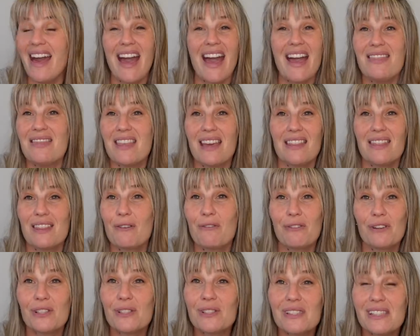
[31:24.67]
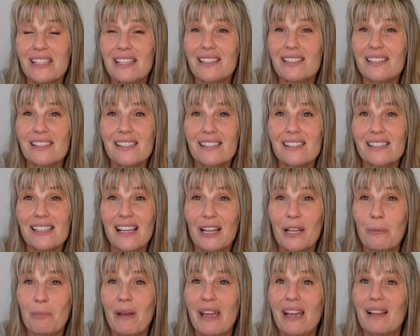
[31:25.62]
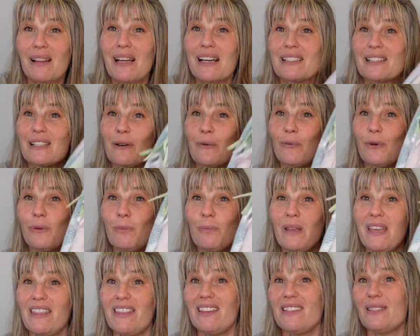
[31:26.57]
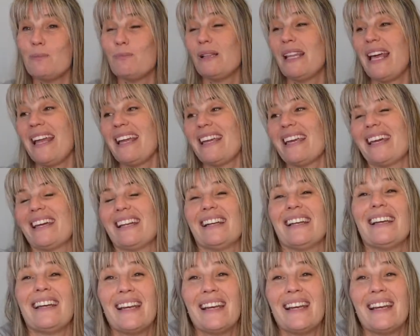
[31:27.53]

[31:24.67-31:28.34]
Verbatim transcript: and then the first things to sell in my closet will be this blanket